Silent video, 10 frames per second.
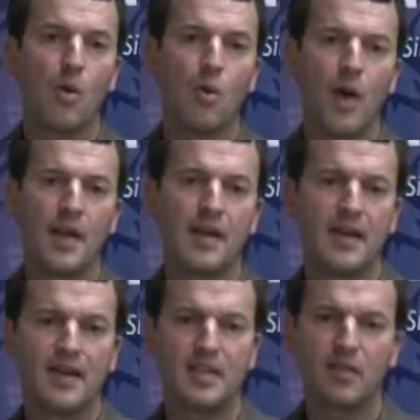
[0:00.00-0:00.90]
One
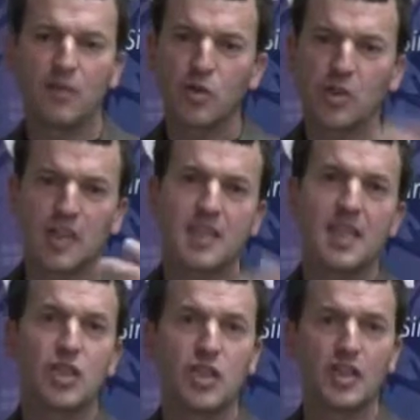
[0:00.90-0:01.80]
is a
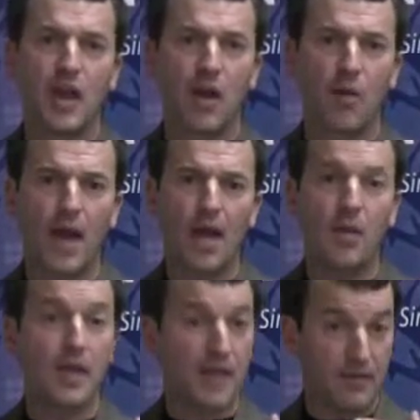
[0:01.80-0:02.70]
virtualization
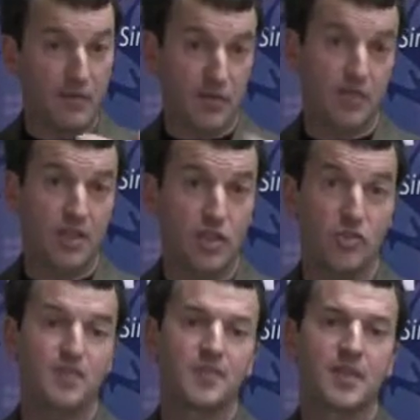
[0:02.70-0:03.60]
around
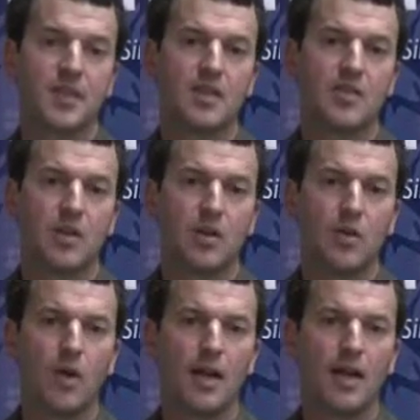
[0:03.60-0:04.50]
infrastructure.
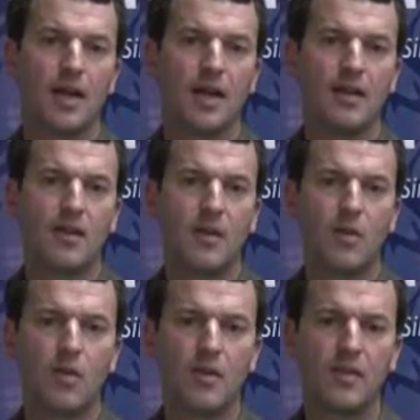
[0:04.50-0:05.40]
So,
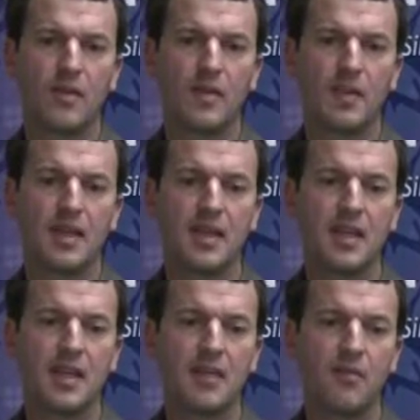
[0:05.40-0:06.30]

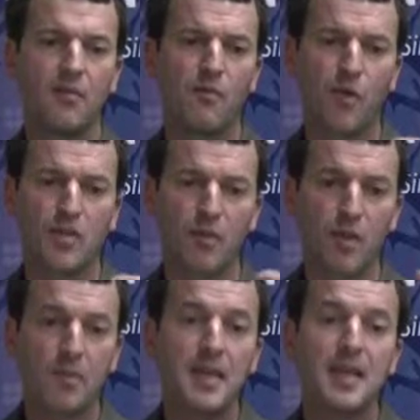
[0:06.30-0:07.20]
the voice over
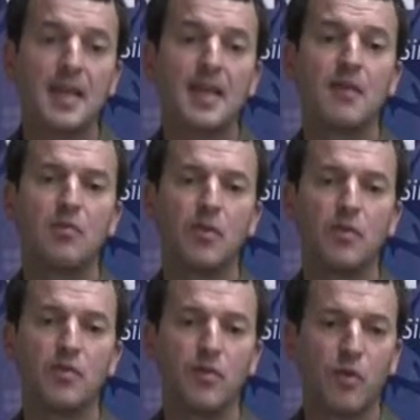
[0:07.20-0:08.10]
IP, the
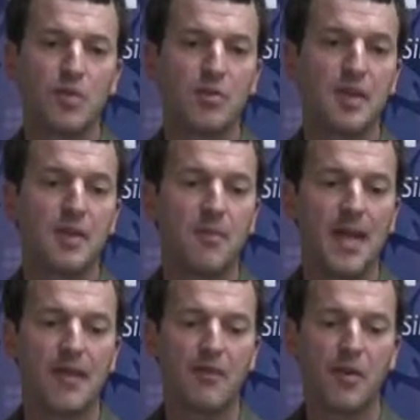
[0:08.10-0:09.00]
move to voice over IP
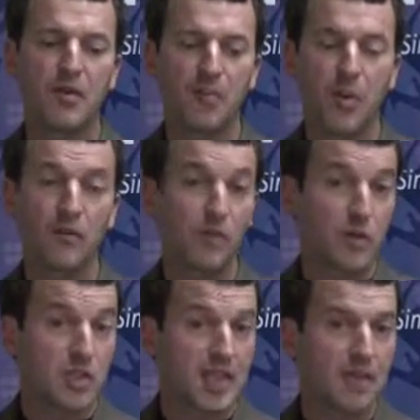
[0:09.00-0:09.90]
made a very important
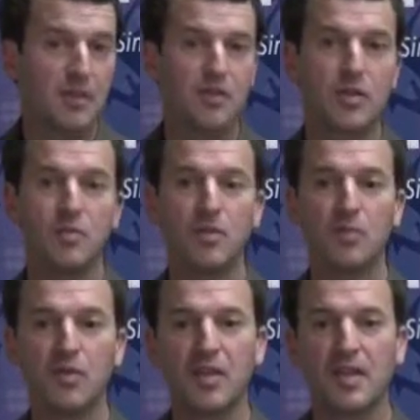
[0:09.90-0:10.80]
first step in terms of
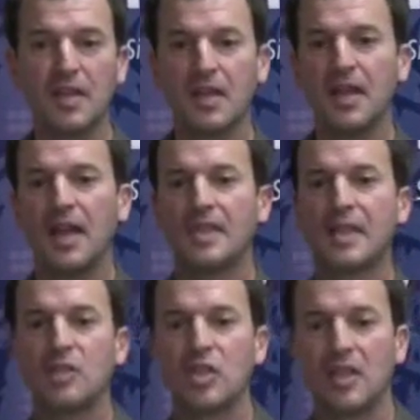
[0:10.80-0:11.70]
moving
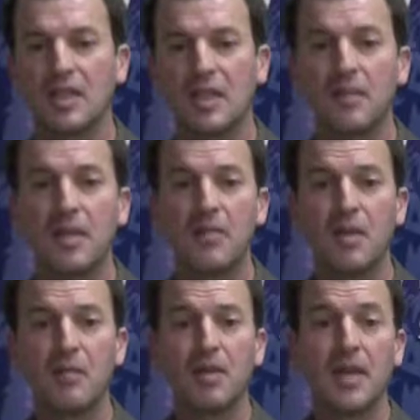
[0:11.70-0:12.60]
essentially
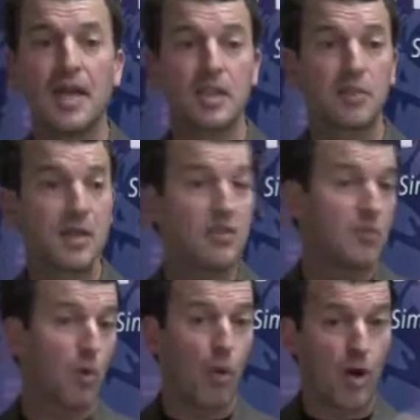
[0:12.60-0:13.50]
the PBX space
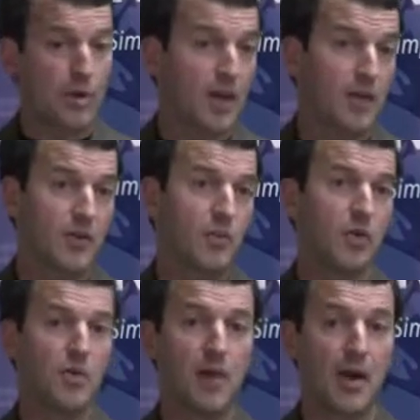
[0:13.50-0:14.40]
from a walled garden
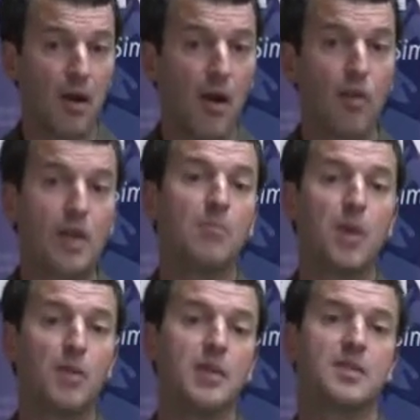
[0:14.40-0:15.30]
where you bought all the
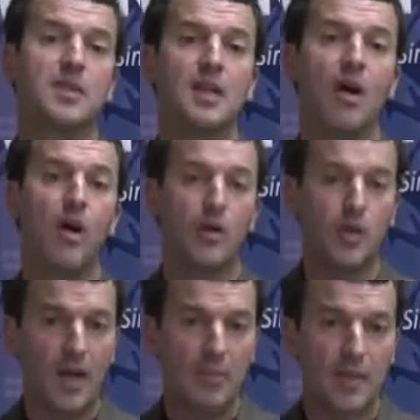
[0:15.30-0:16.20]
components, all
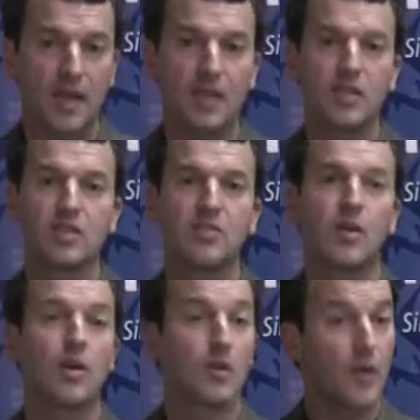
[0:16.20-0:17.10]
your applications,
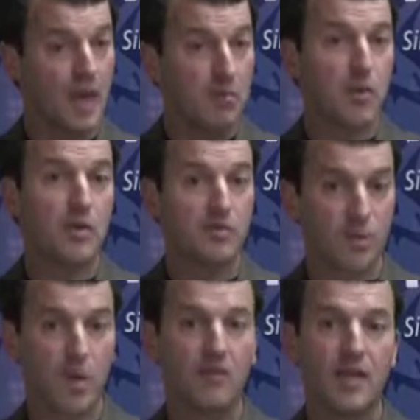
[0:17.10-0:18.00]
all your endpoints
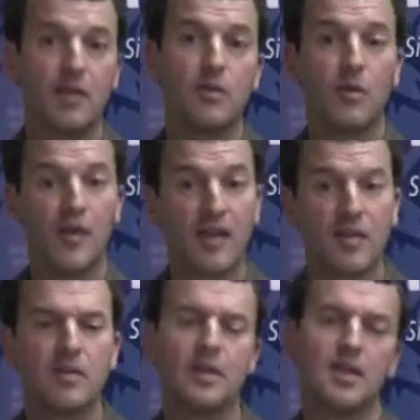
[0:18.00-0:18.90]
from one vendor or
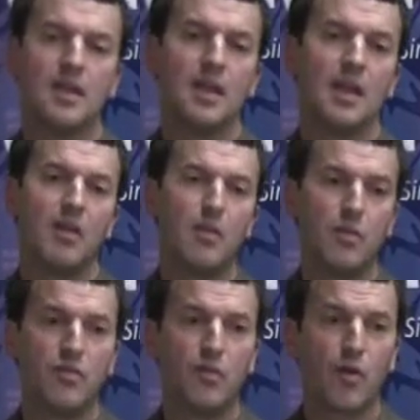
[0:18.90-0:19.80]
another. The
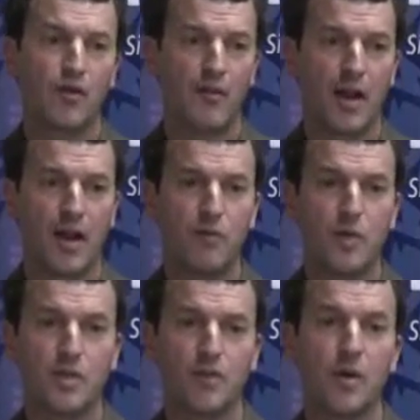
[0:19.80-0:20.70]
move to
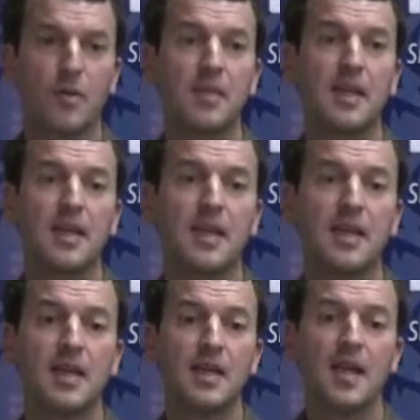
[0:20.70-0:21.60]
voice over
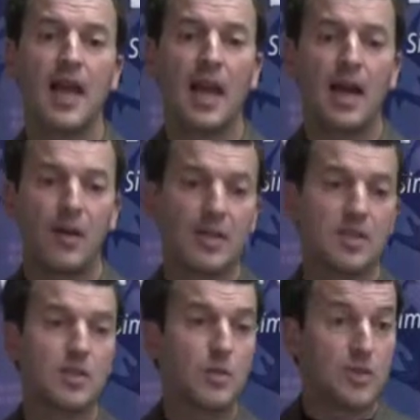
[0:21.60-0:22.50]
IP allowed us
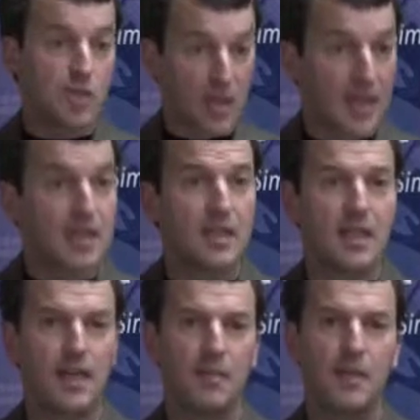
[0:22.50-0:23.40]
to inject
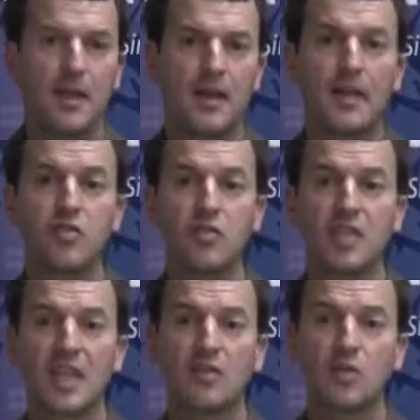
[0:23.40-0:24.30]
industry
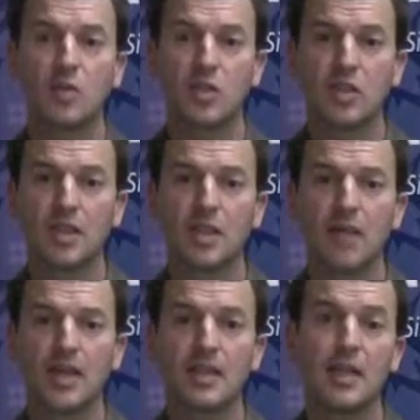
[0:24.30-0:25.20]
standard switching, and
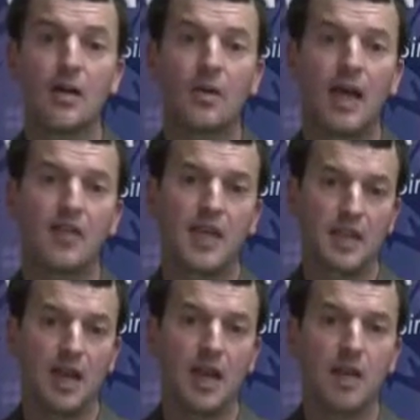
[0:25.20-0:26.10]
Mitel at that
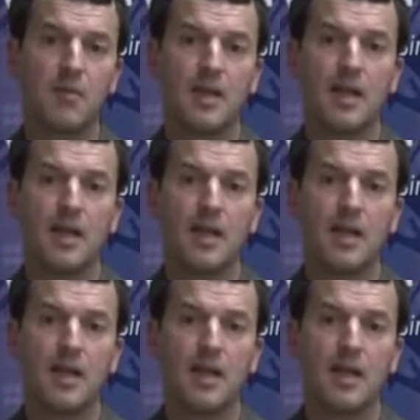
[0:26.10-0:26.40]
time